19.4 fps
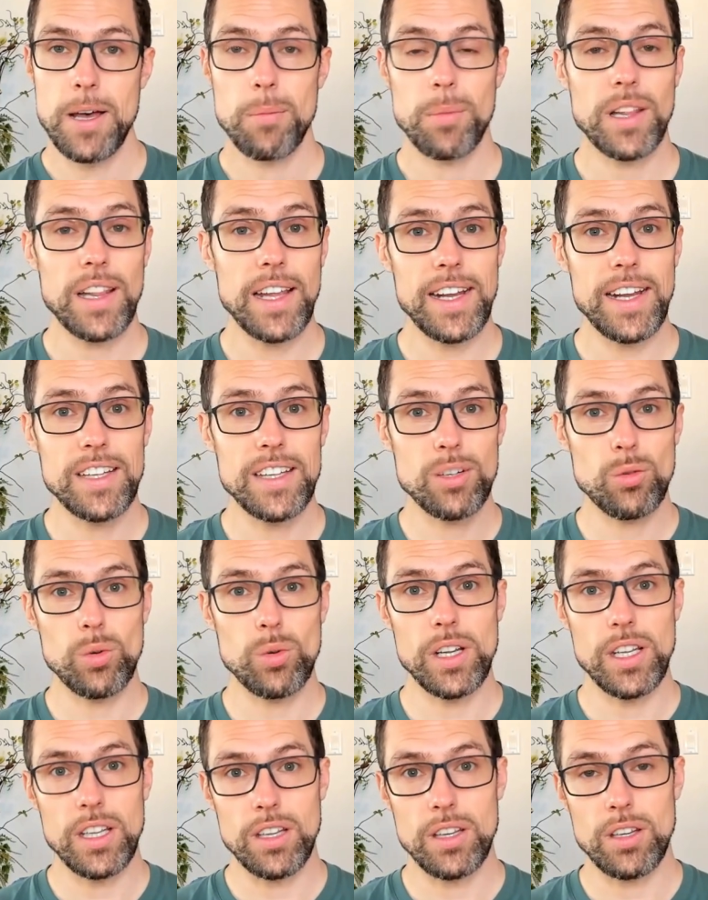But later
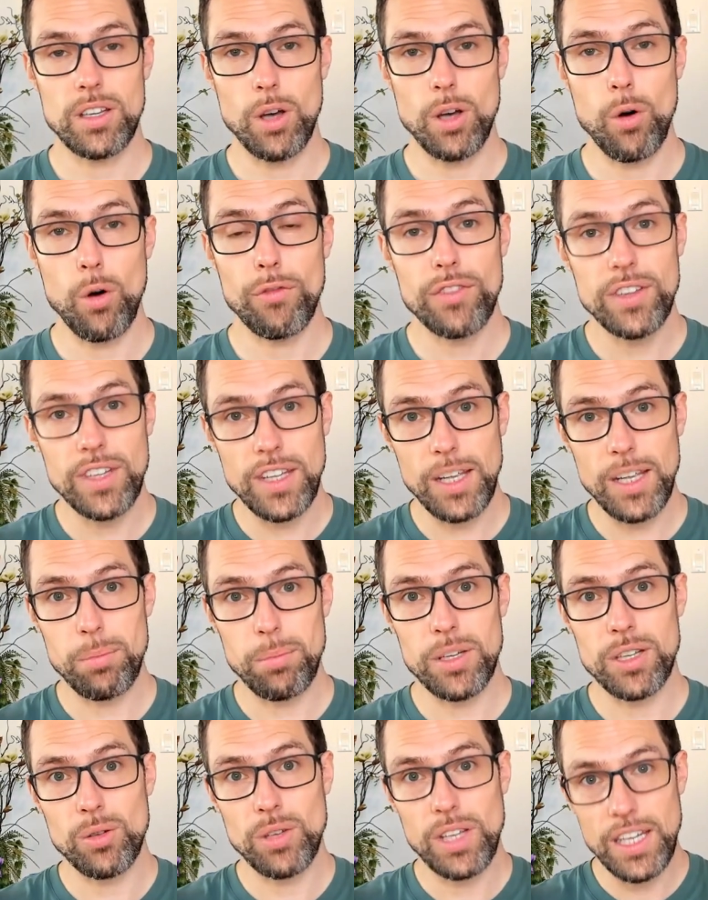we dove
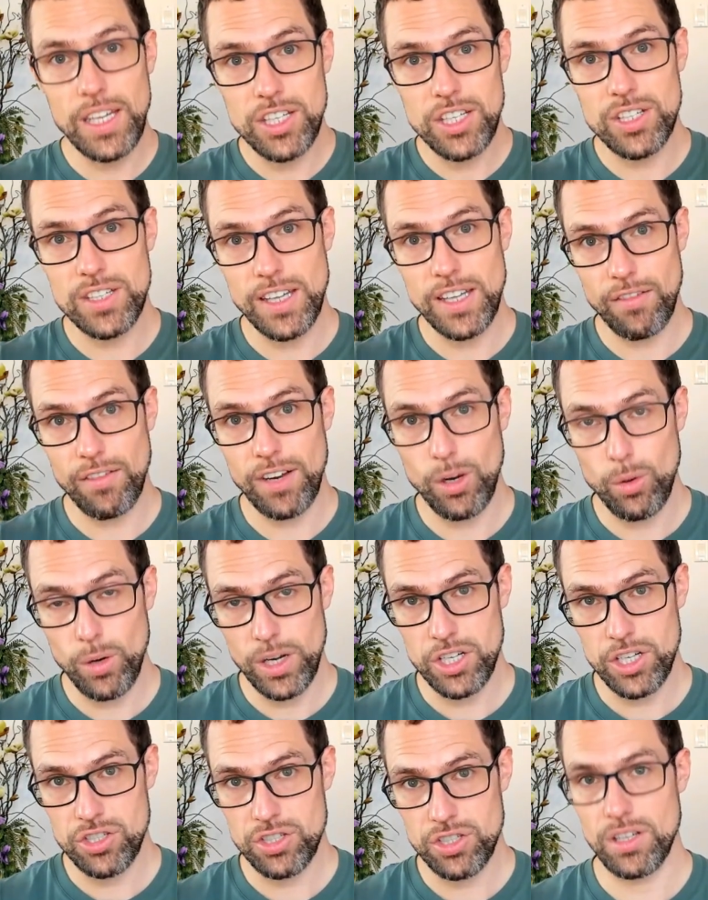deep into each and every
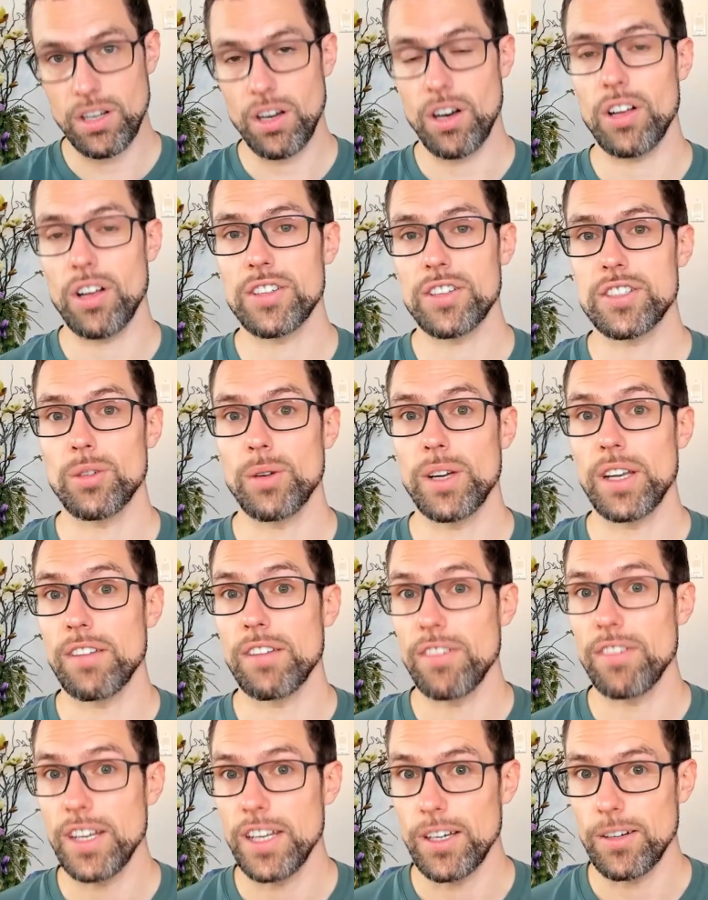question also in a
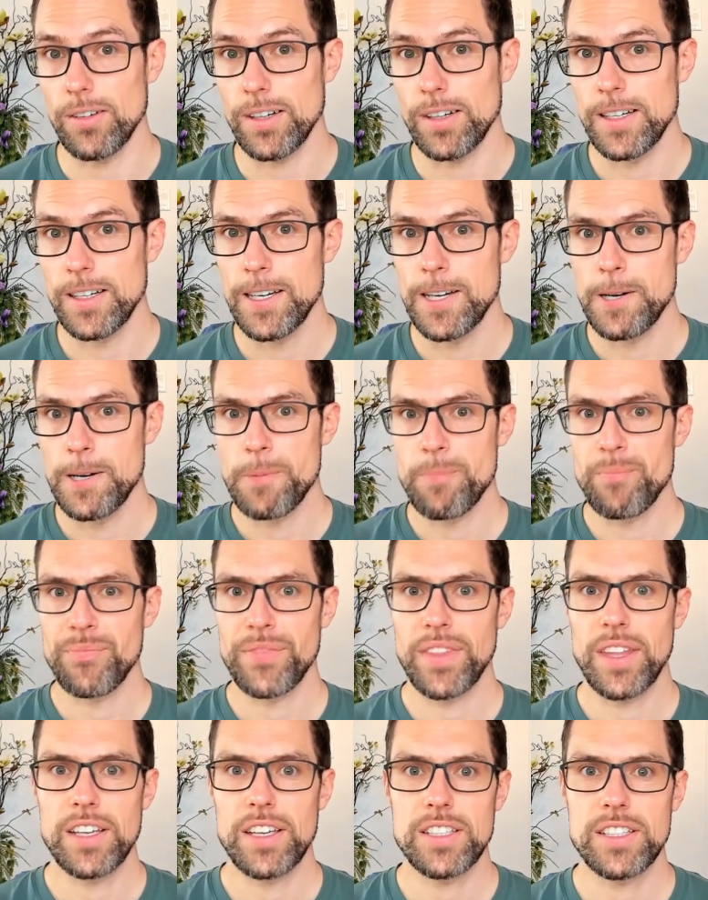video.
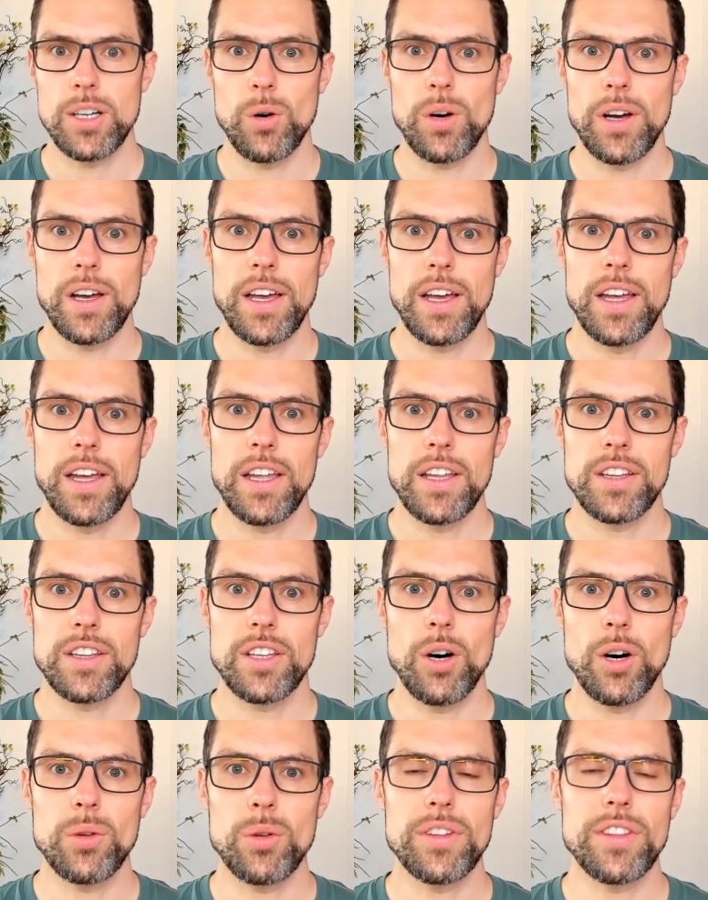So
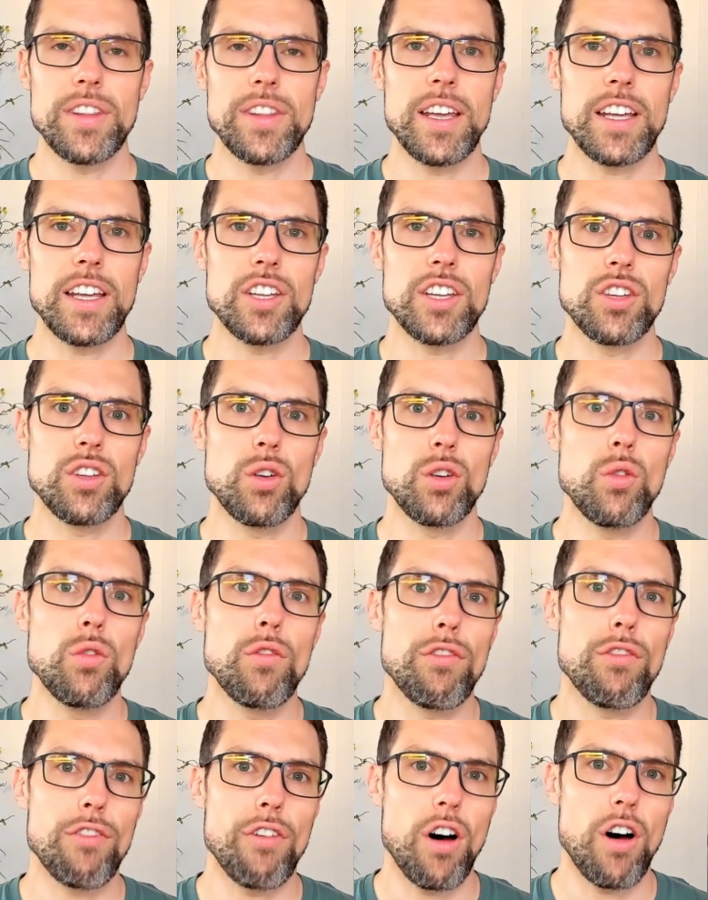don't think too
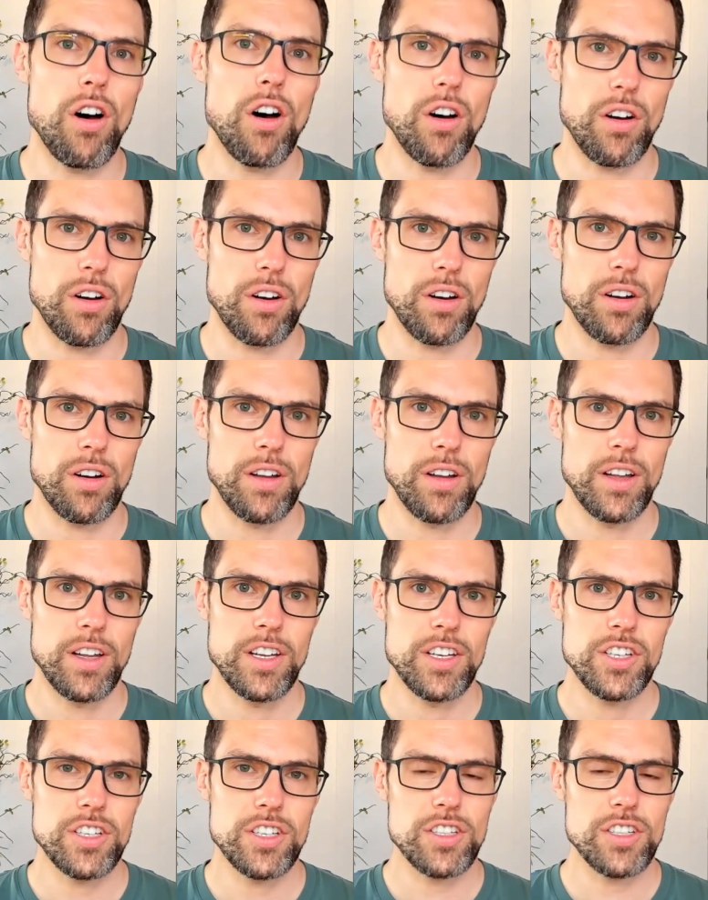far.
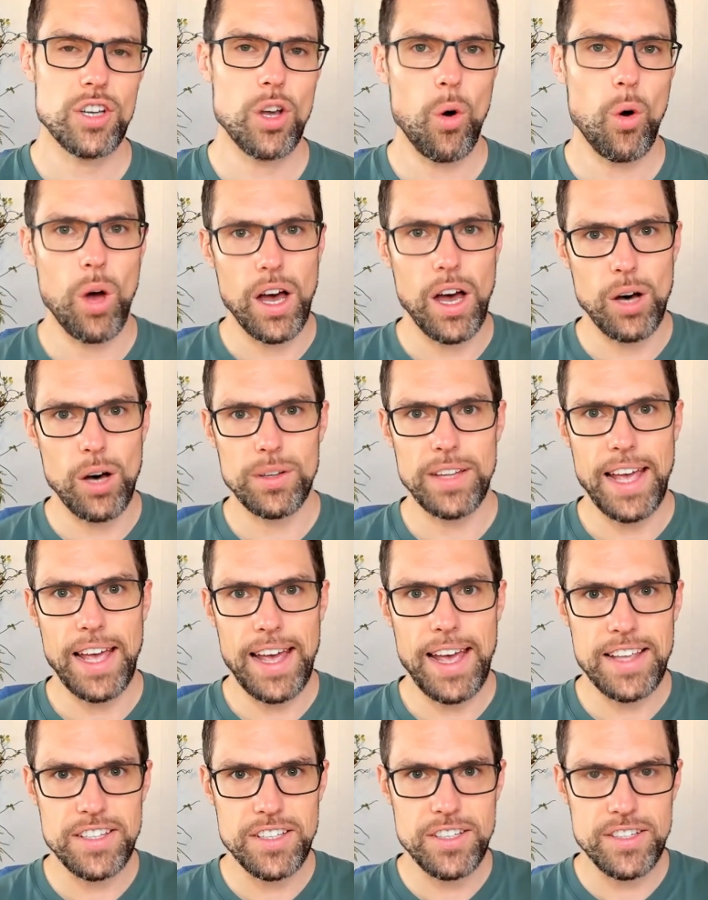Just go out,
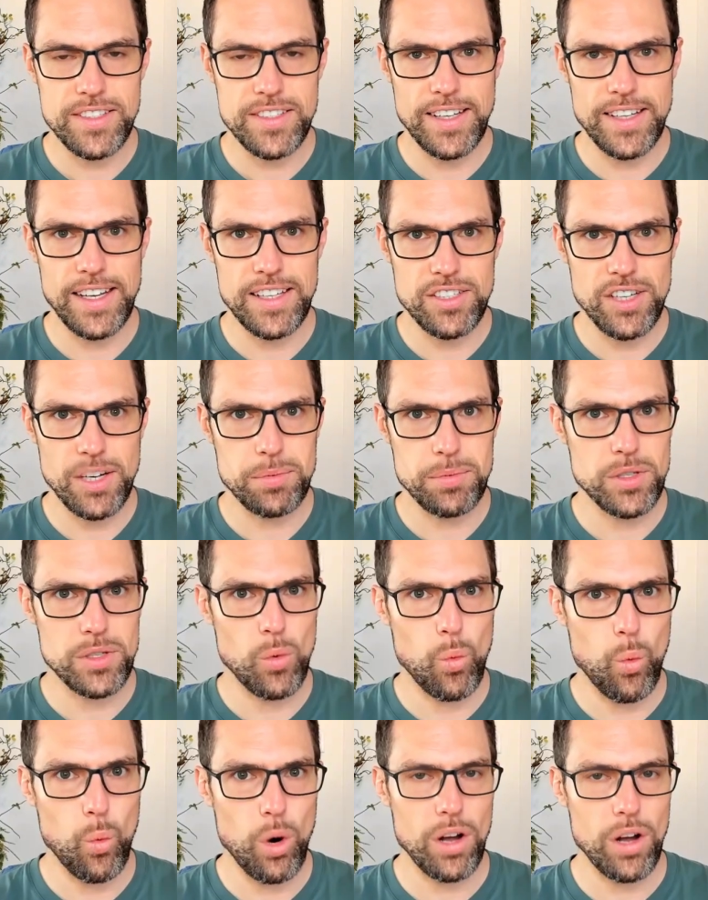ask your sales reps,
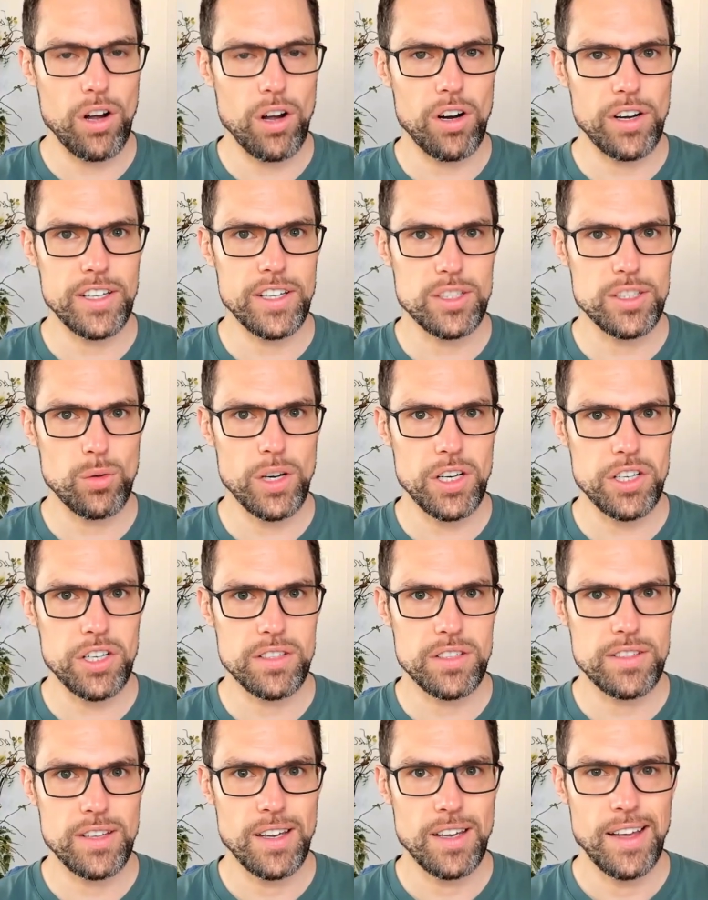what are these
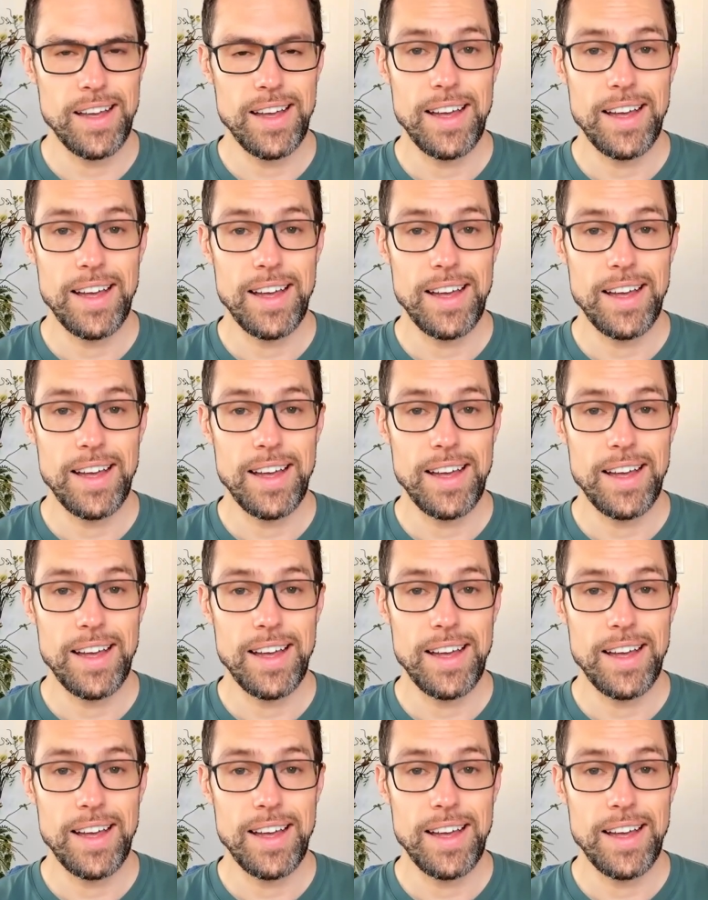questions?